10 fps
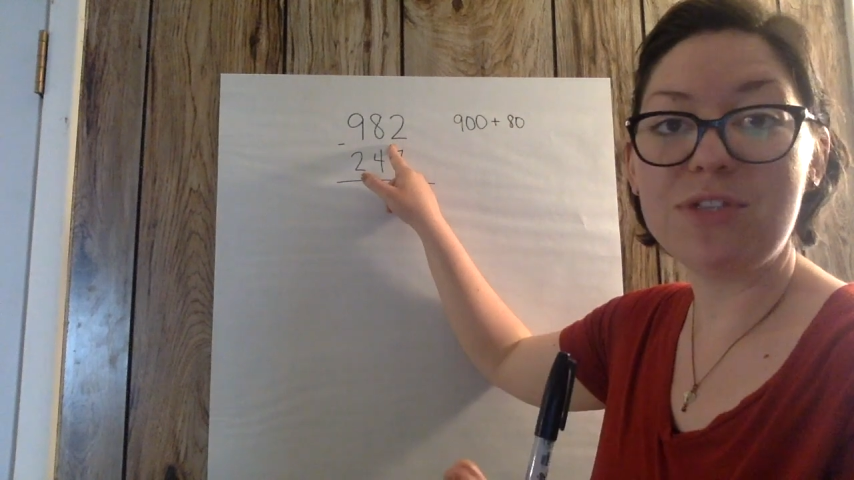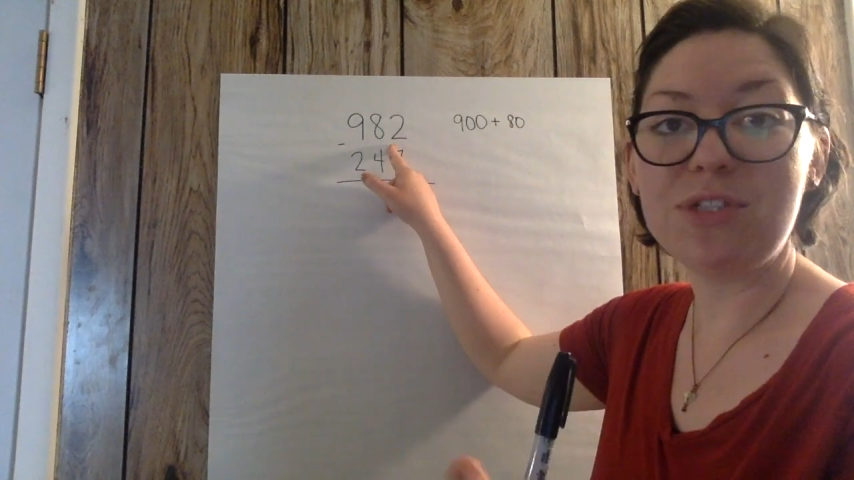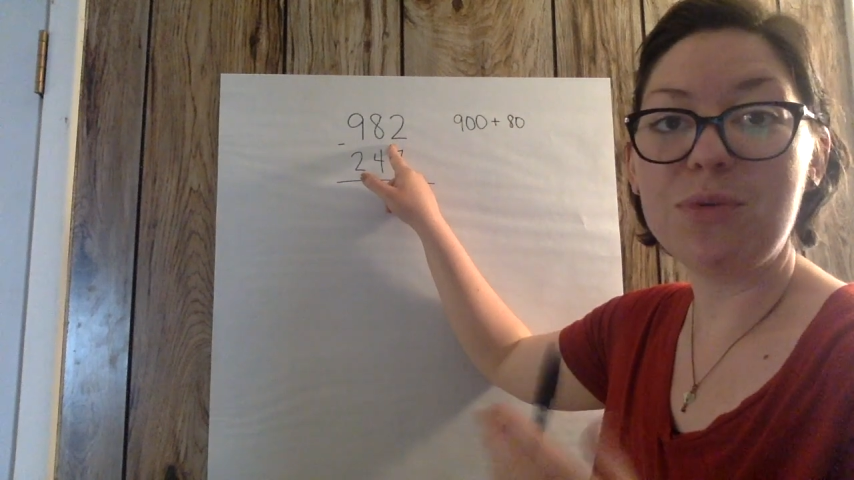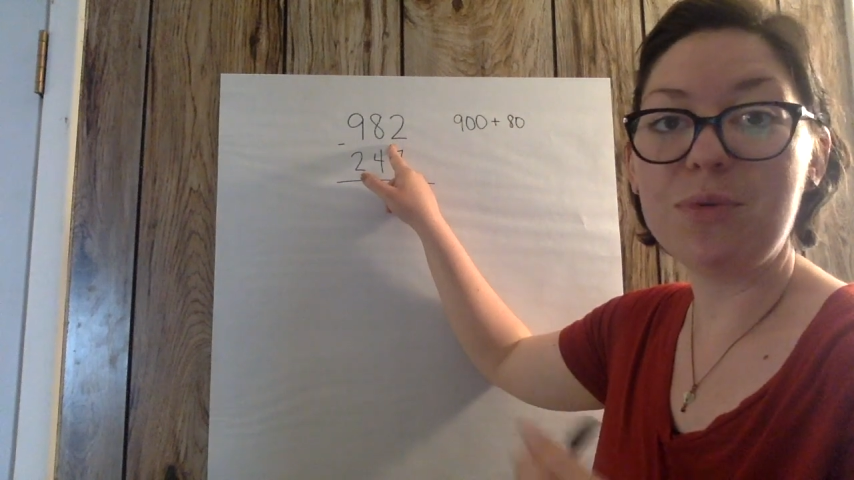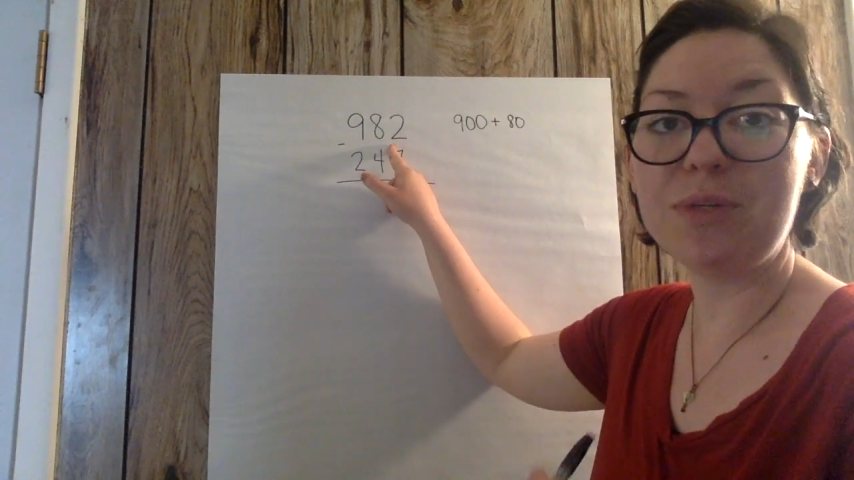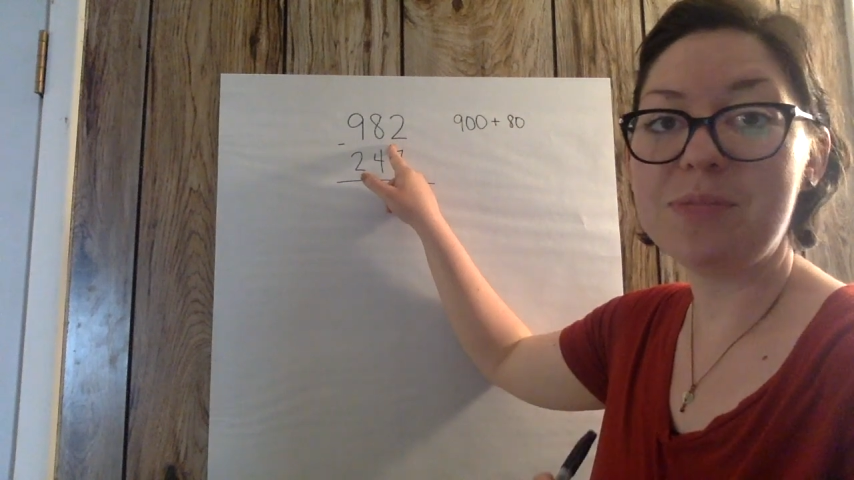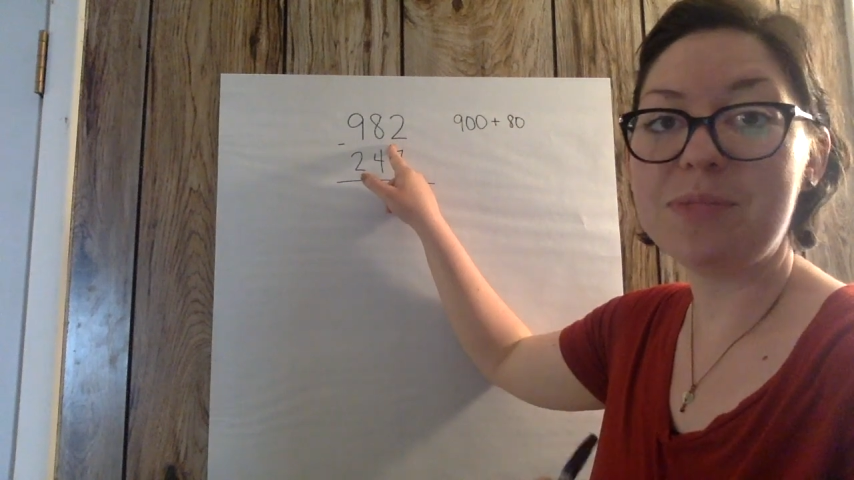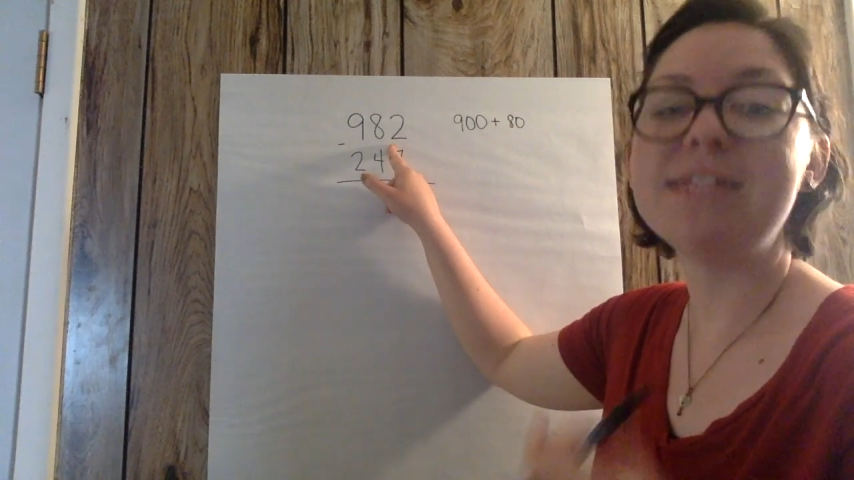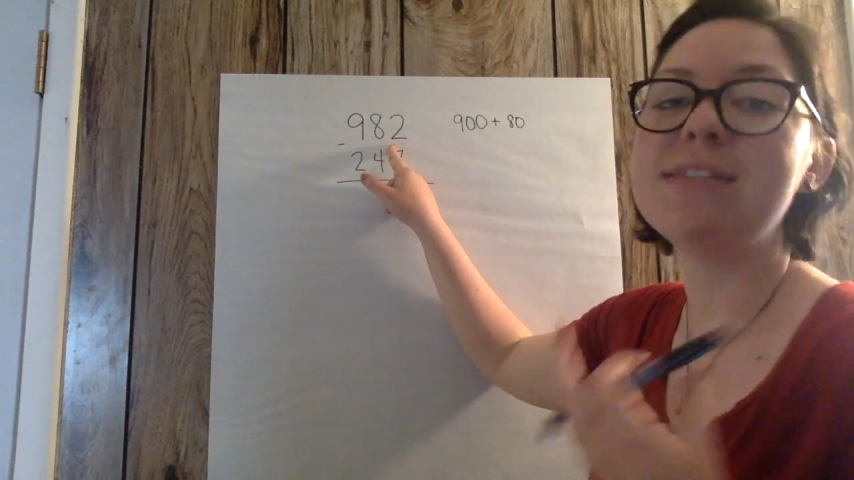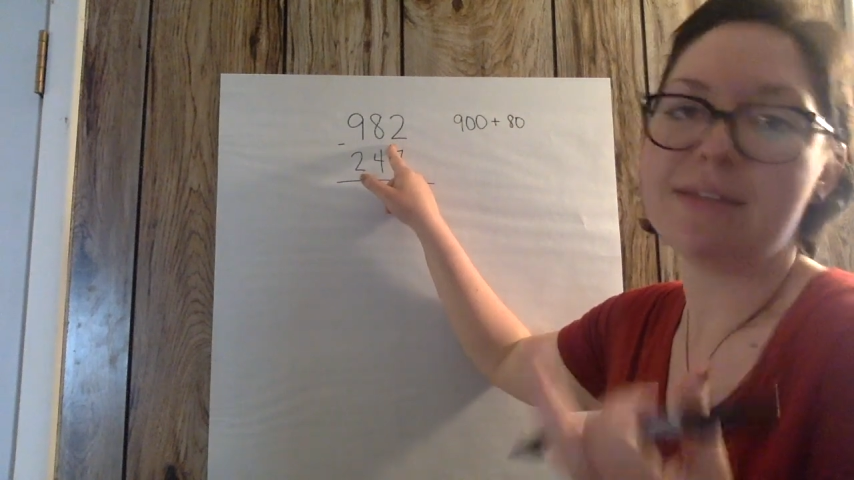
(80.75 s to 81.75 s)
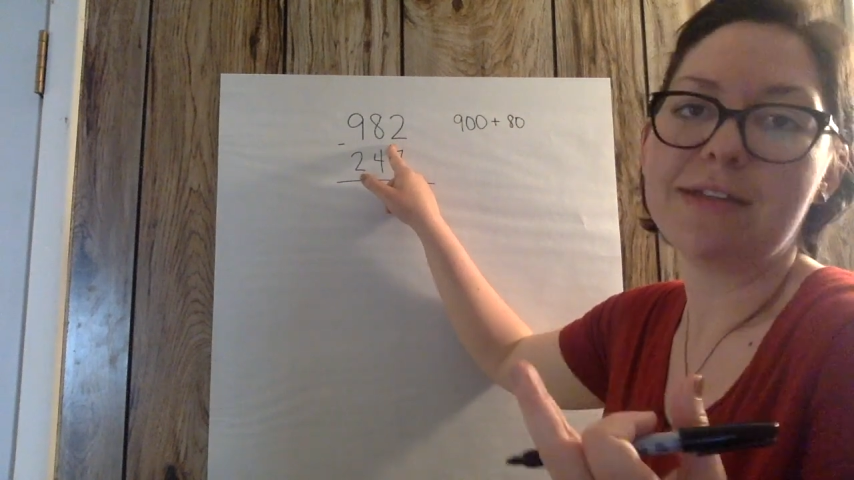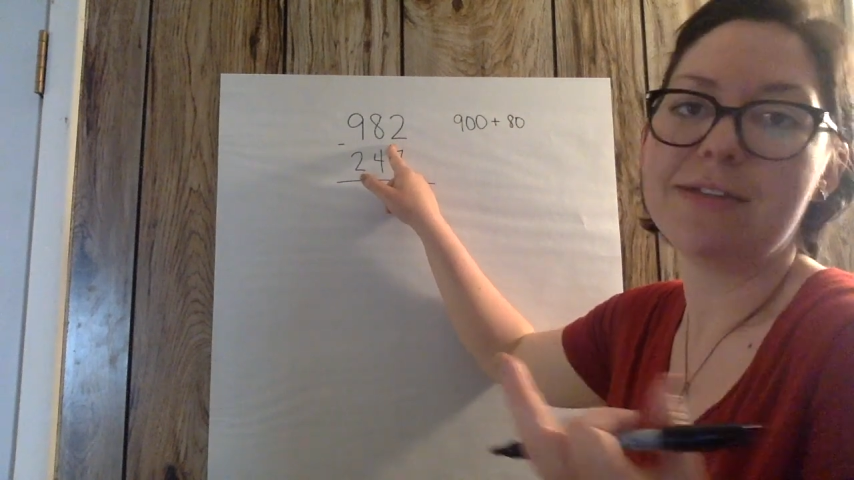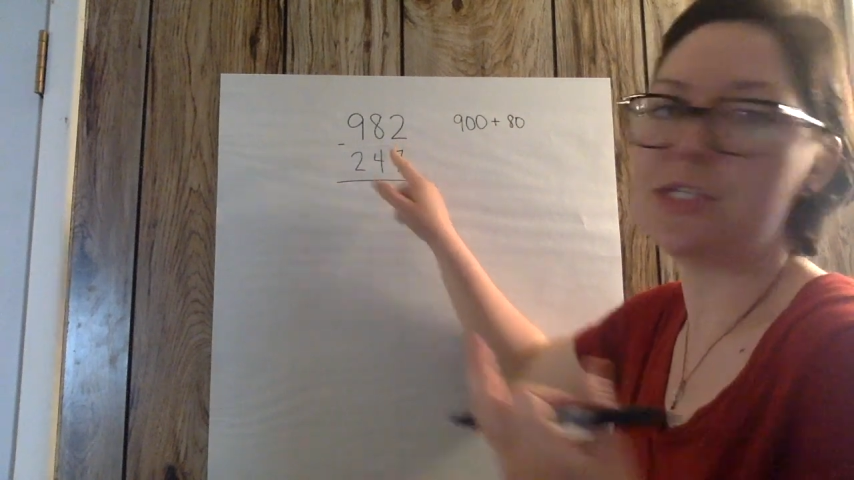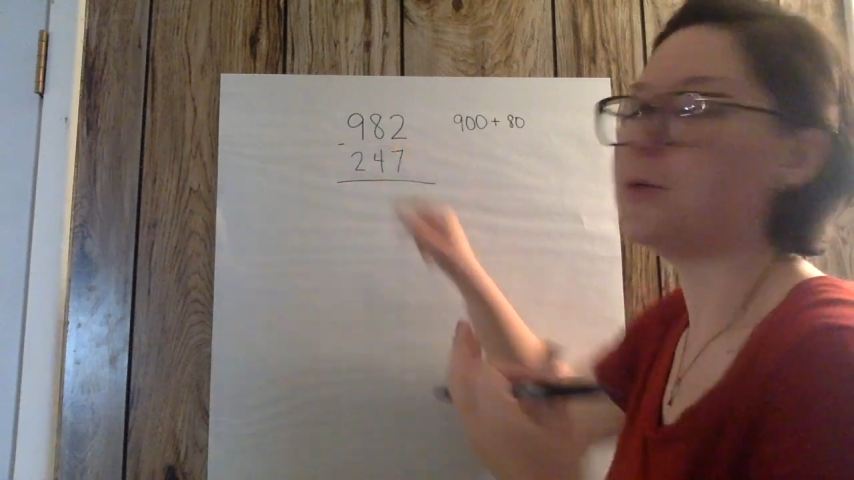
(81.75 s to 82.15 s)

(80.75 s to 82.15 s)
2 in the ones place? 2.